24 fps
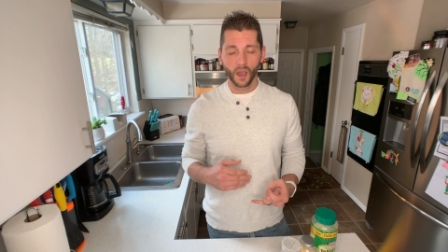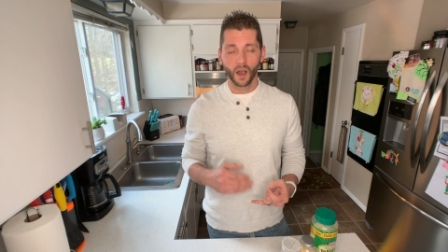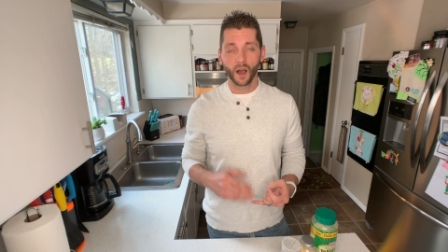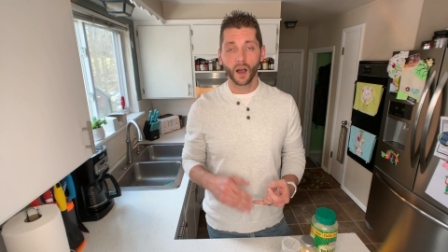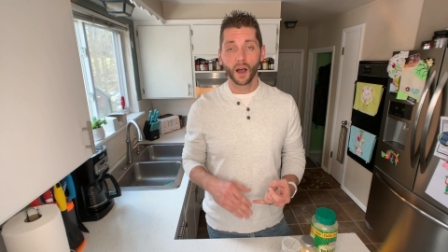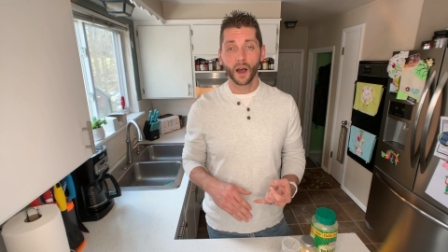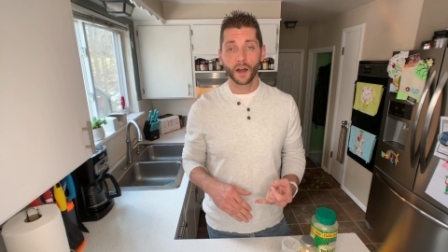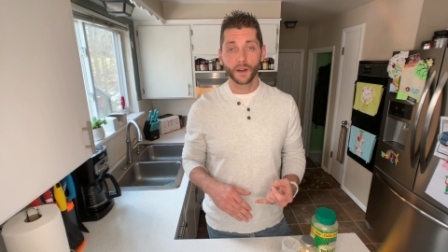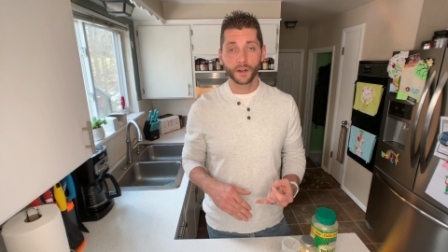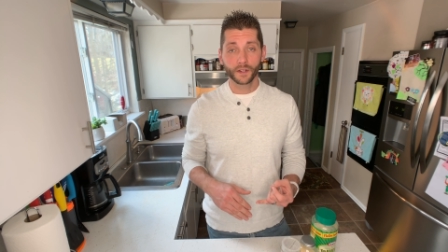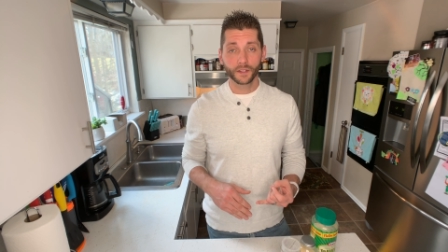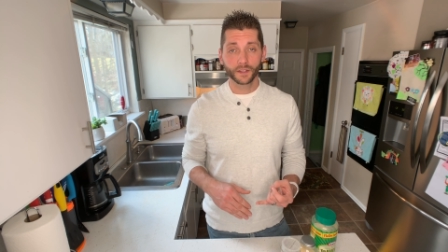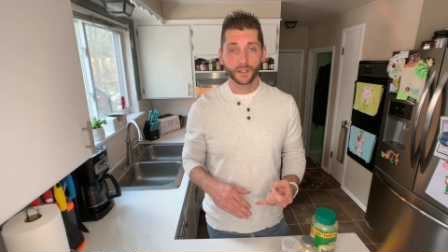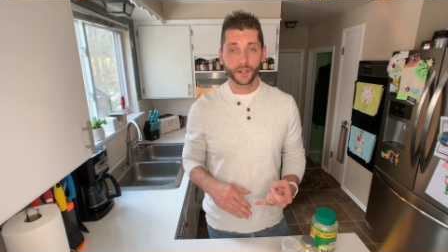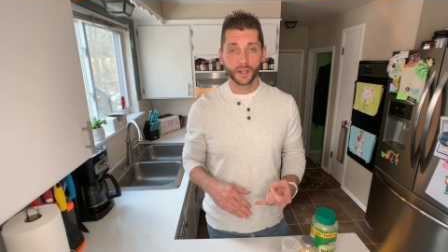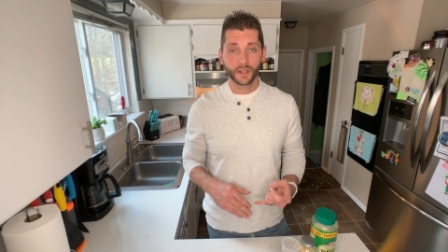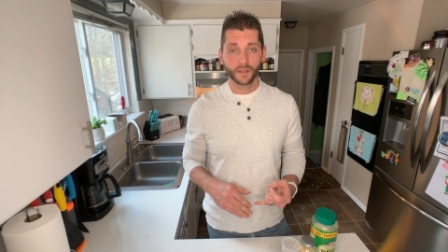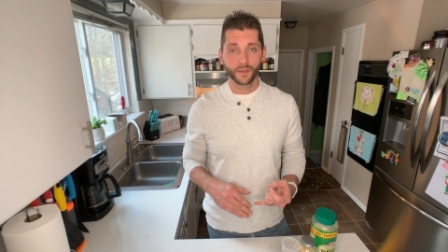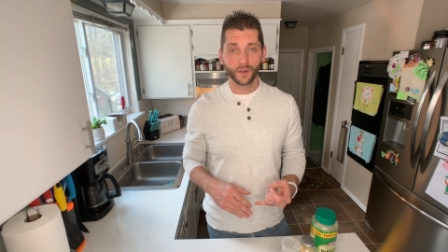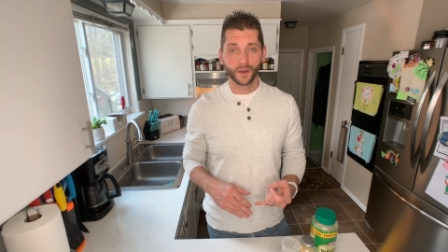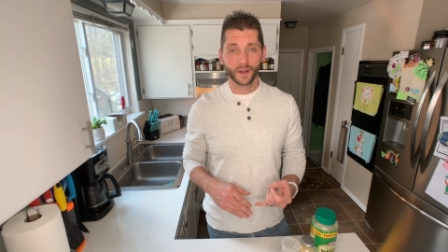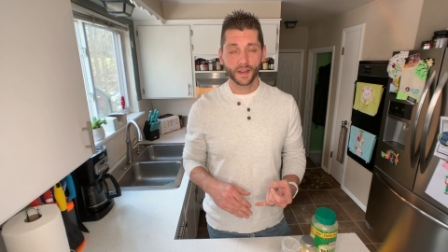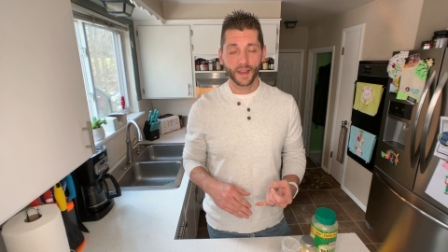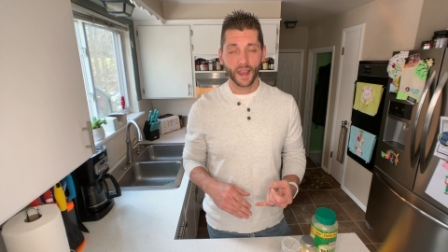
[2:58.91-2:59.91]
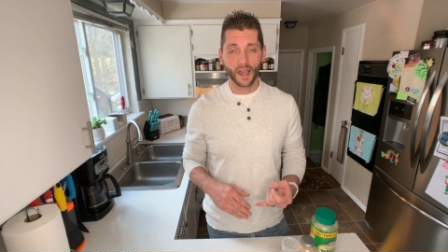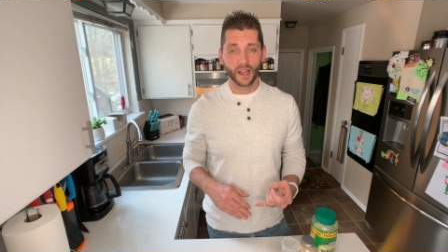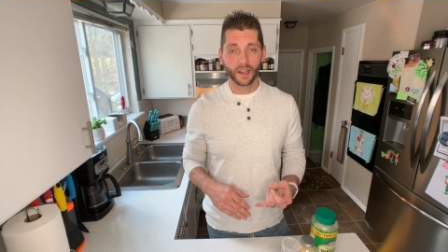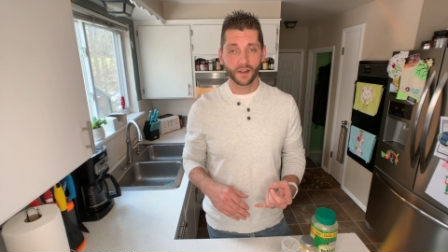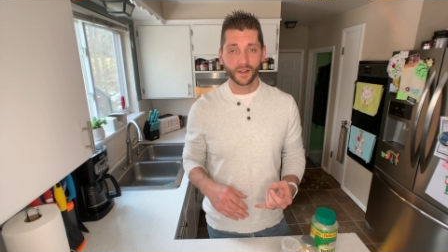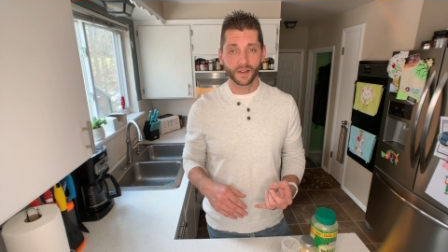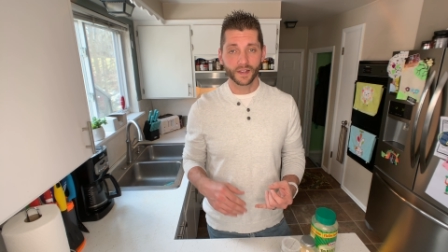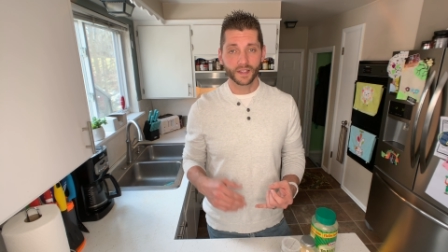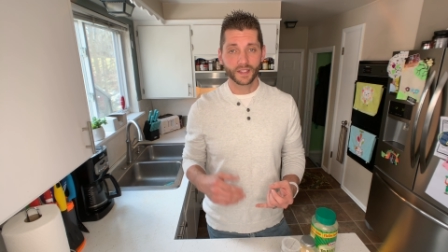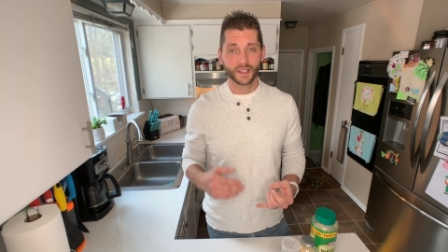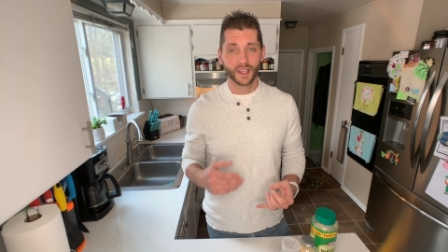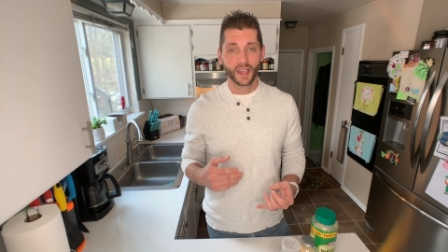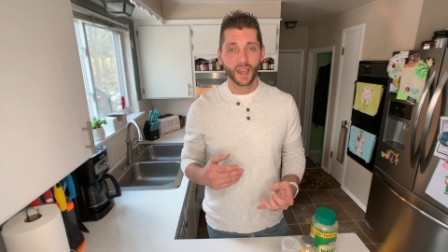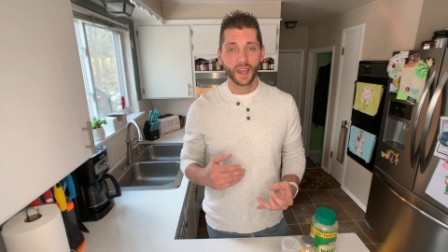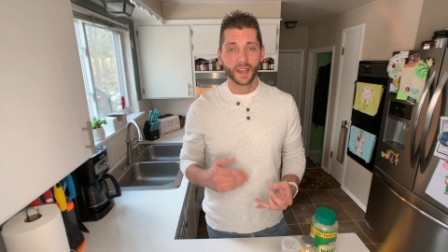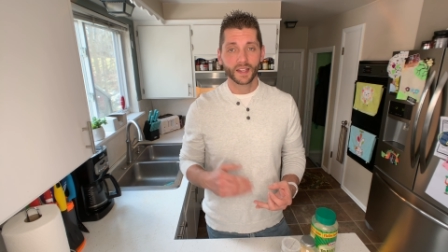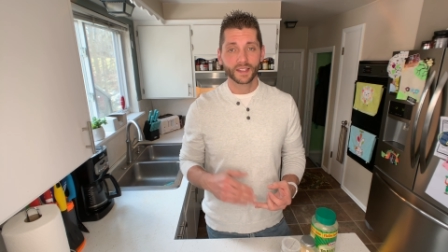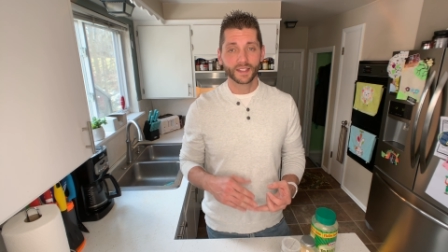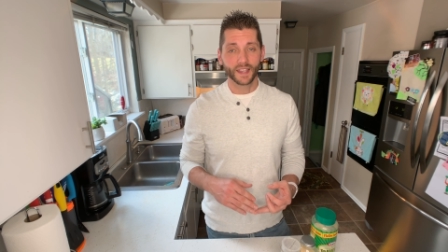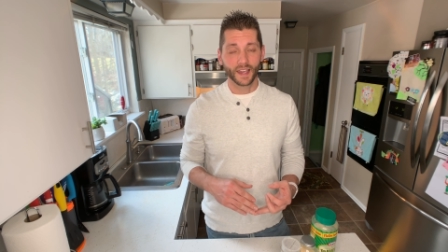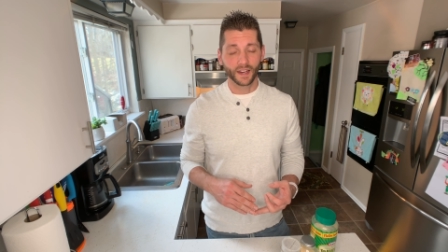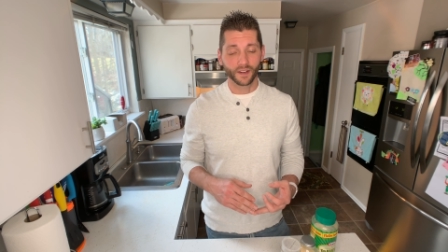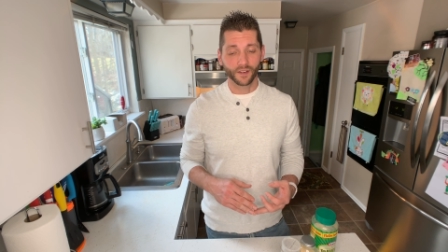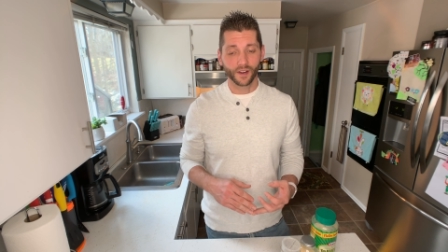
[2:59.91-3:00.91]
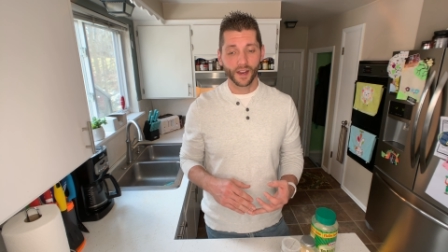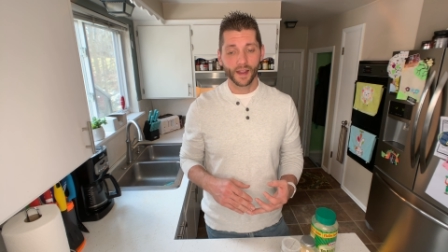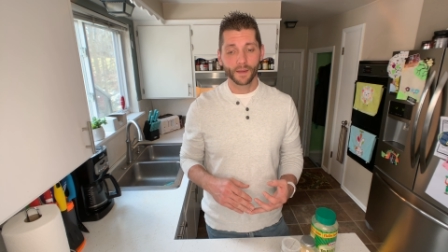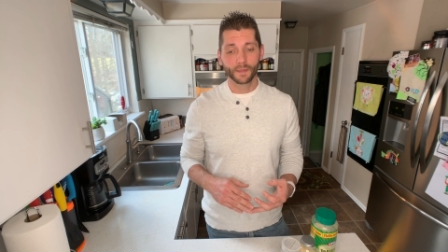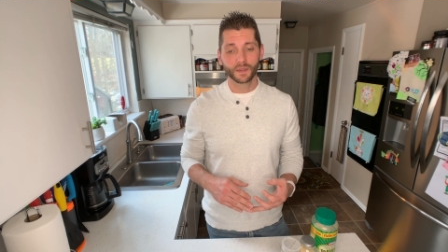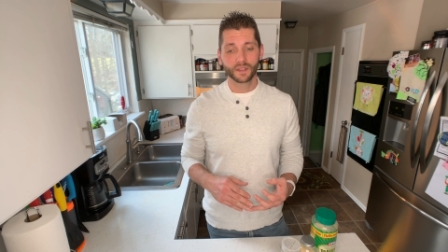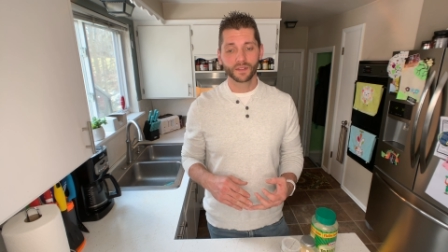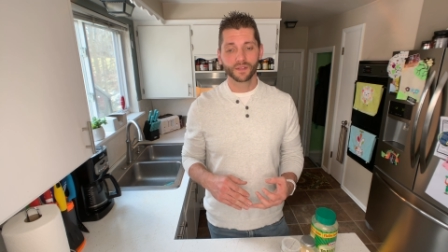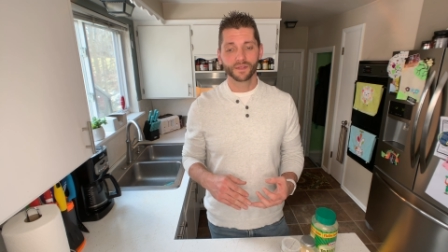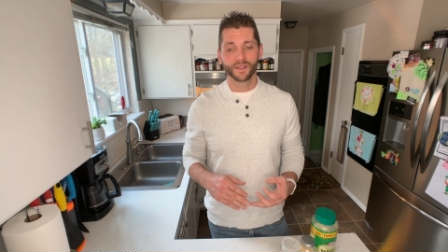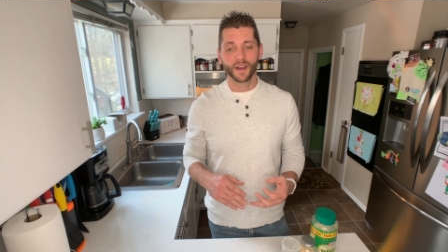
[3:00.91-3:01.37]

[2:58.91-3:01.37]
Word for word: 134 calories, 10 grams of